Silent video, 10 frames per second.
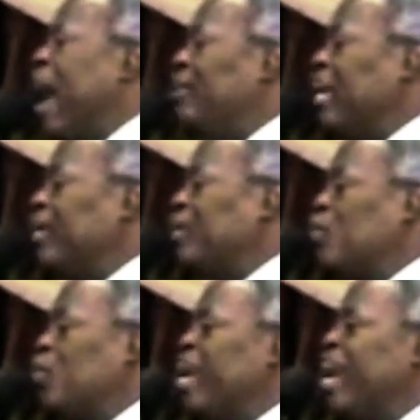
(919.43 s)
and the
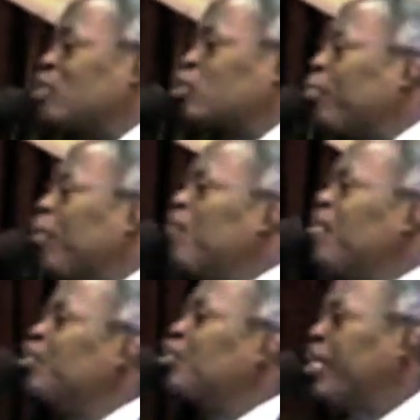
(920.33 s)
great
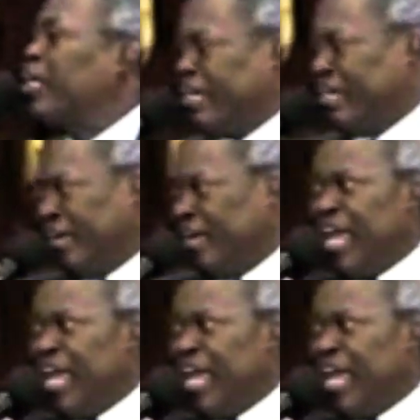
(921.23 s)
provision